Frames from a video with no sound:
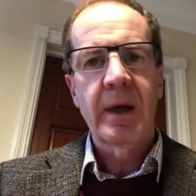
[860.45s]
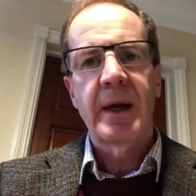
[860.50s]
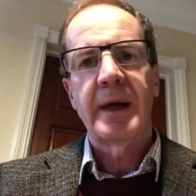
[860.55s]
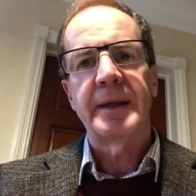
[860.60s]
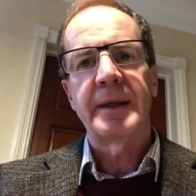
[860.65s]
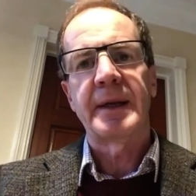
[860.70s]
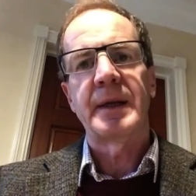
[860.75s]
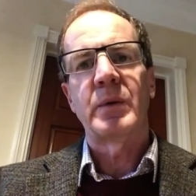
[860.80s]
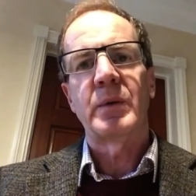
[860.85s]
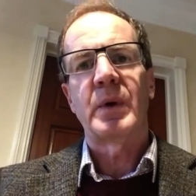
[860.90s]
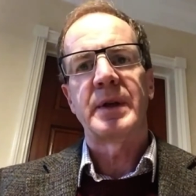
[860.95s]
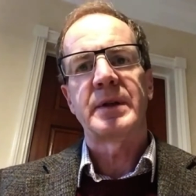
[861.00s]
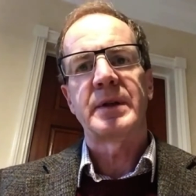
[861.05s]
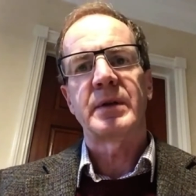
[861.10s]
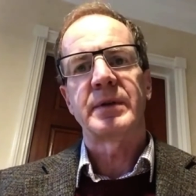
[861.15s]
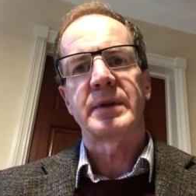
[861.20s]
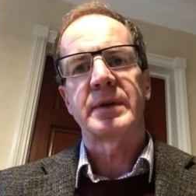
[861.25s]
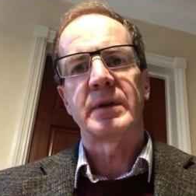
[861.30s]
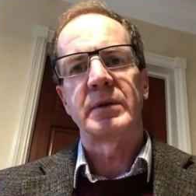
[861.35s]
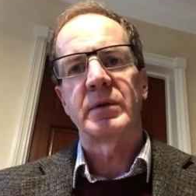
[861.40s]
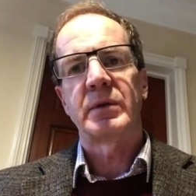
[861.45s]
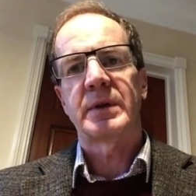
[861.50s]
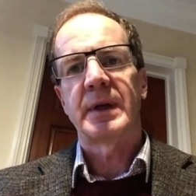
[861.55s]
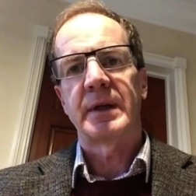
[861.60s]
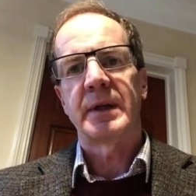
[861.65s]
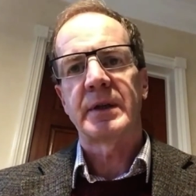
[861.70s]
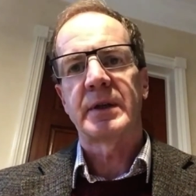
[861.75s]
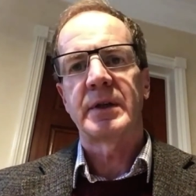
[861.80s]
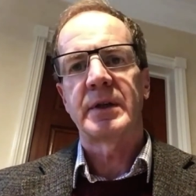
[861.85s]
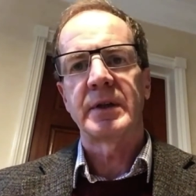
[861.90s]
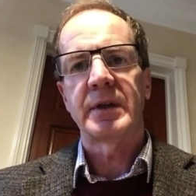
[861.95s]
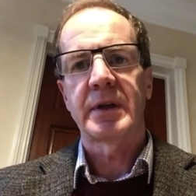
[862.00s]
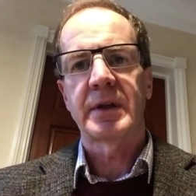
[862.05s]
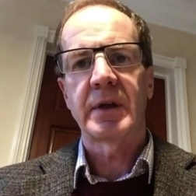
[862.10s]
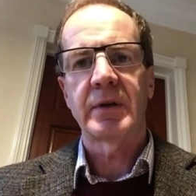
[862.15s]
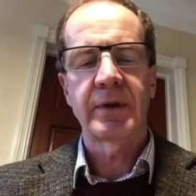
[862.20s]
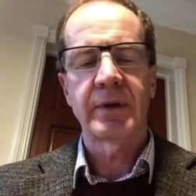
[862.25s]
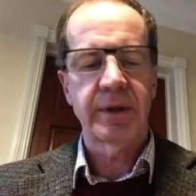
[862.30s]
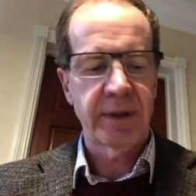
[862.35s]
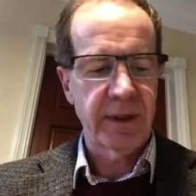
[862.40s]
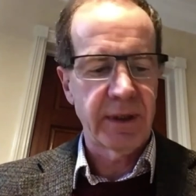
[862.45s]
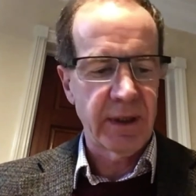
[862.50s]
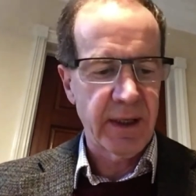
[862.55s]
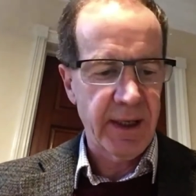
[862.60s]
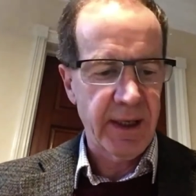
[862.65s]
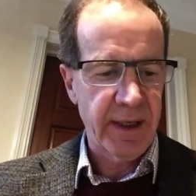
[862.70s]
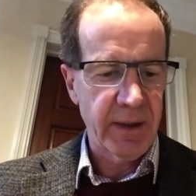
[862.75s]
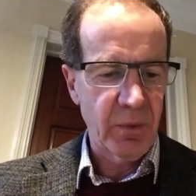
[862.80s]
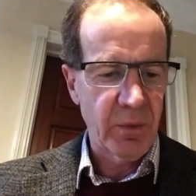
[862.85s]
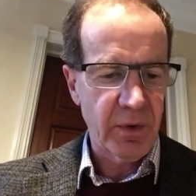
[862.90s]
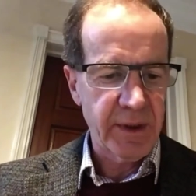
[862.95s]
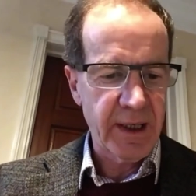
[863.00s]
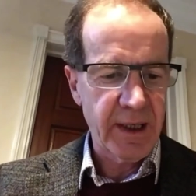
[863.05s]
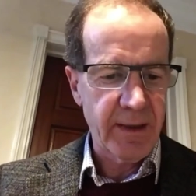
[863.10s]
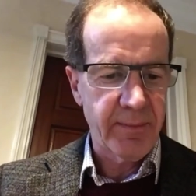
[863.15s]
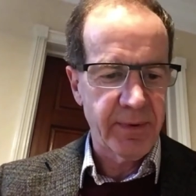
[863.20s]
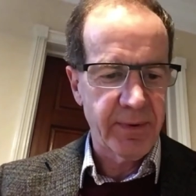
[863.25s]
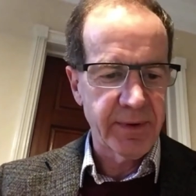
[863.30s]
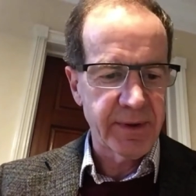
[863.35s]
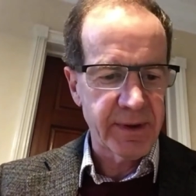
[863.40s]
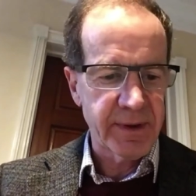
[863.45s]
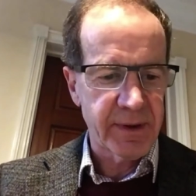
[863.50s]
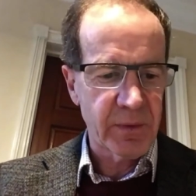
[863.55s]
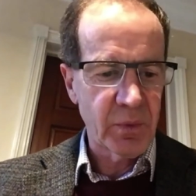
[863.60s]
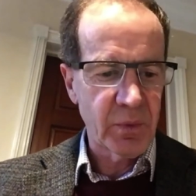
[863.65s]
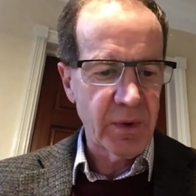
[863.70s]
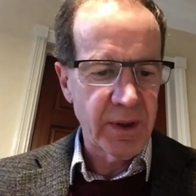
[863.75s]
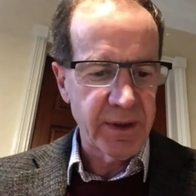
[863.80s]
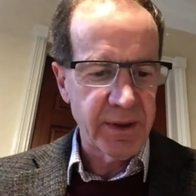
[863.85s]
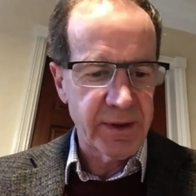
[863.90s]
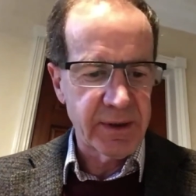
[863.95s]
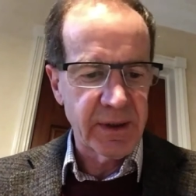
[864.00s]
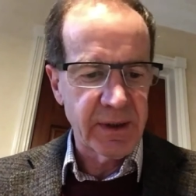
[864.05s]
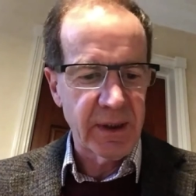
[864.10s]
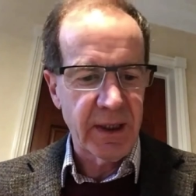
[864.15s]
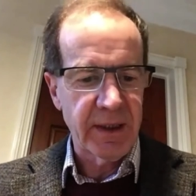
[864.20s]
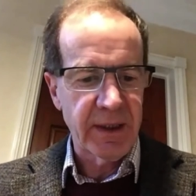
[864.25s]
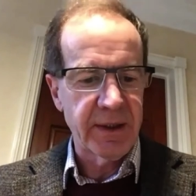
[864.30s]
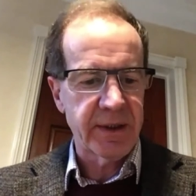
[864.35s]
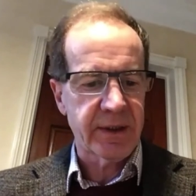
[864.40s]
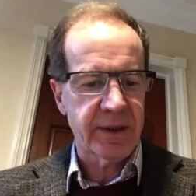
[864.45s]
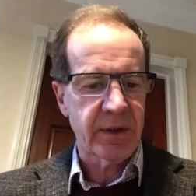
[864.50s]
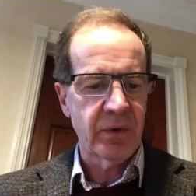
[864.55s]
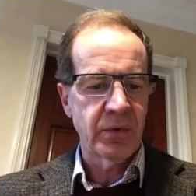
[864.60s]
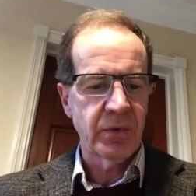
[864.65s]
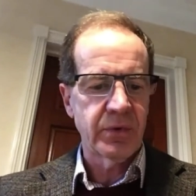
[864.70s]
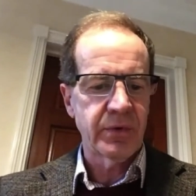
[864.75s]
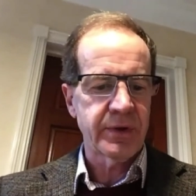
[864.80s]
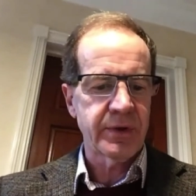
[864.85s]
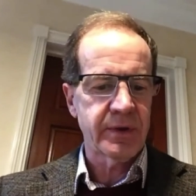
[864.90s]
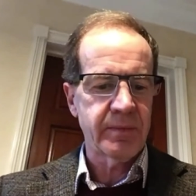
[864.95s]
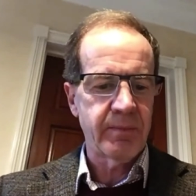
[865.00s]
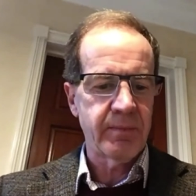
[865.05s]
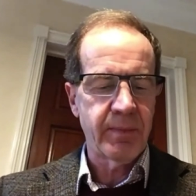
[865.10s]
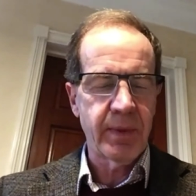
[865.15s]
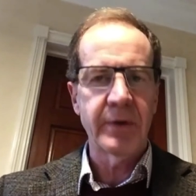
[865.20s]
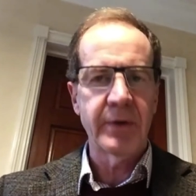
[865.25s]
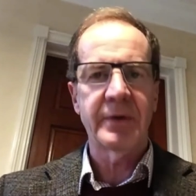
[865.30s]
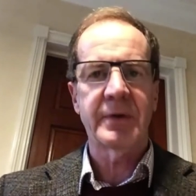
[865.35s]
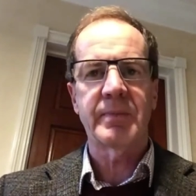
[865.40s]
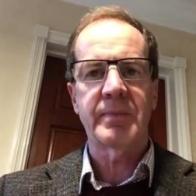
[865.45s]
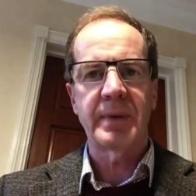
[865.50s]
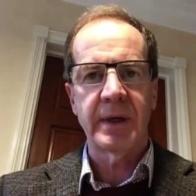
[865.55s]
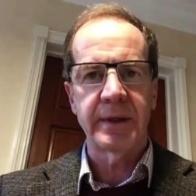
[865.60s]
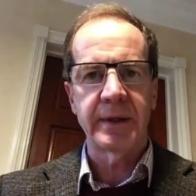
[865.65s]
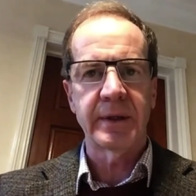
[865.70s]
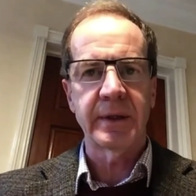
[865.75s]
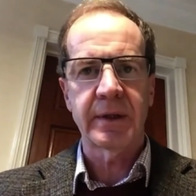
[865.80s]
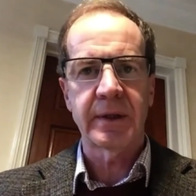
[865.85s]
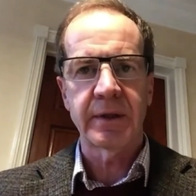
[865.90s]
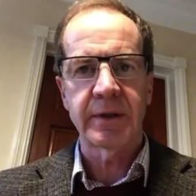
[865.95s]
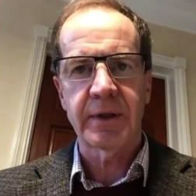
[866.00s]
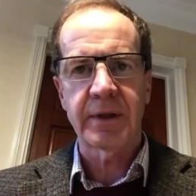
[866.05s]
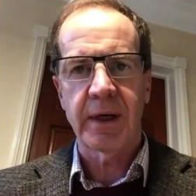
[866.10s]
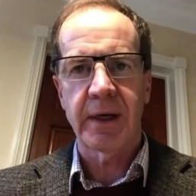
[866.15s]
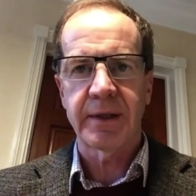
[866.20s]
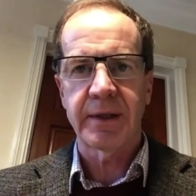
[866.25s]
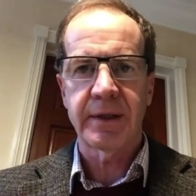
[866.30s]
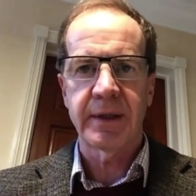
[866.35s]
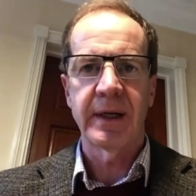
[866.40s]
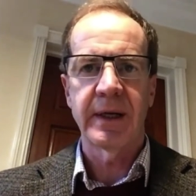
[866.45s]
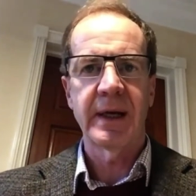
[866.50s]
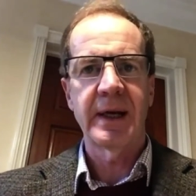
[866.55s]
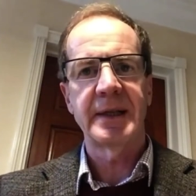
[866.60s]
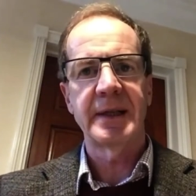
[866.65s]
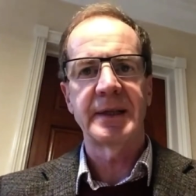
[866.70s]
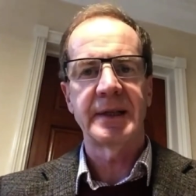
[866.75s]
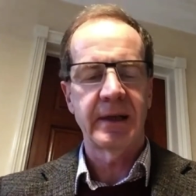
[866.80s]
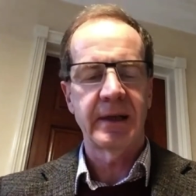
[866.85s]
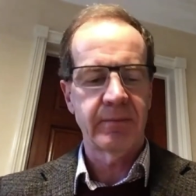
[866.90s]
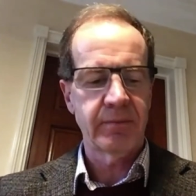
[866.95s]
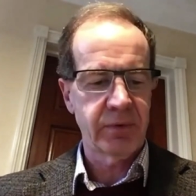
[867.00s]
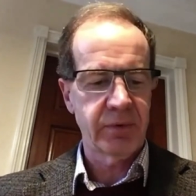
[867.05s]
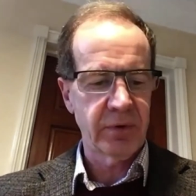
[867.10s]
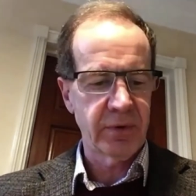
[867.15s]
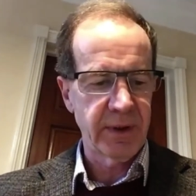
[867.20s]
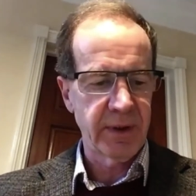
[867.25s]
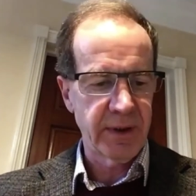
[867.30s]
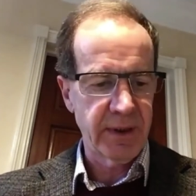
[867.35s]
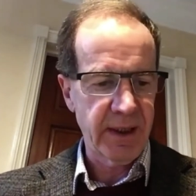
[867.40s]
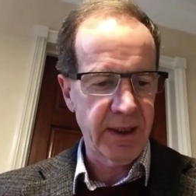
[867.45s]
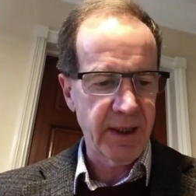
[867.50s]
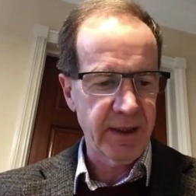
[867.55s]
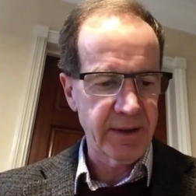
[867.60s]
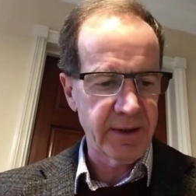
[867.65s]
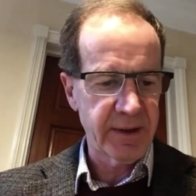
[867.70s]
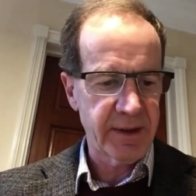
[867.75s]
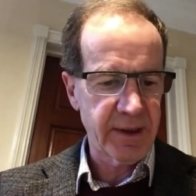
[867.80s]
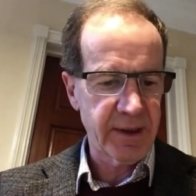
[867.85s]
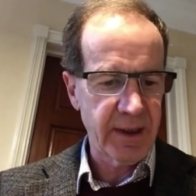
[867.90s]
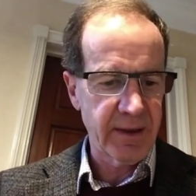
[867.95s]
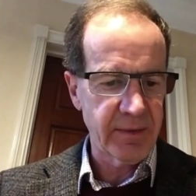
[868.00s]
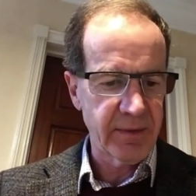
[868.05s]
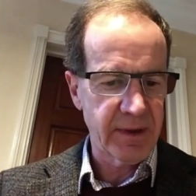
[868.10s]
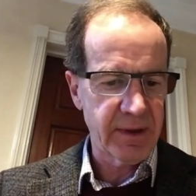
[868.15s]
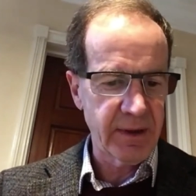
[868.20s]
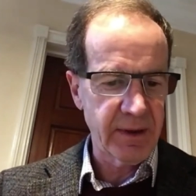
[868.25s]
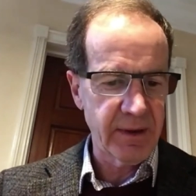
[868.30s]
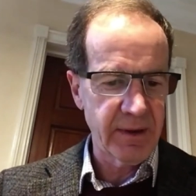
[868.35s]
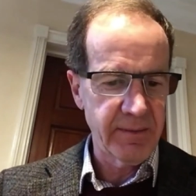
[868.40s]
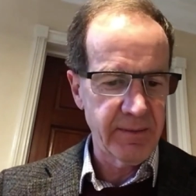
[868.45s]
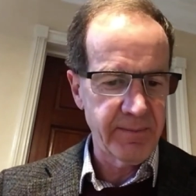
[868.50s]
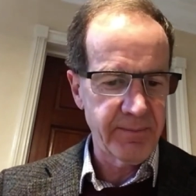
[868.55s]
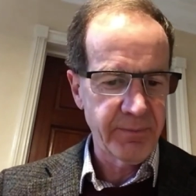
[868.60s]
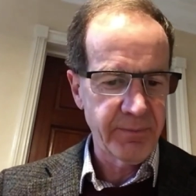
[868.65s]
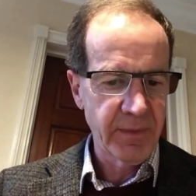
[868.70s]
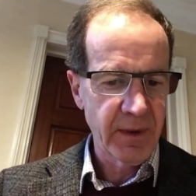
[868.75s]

And then you went on to look at concurrent delay. What happens where the delay is caused both by the contractor and the employer at the same time?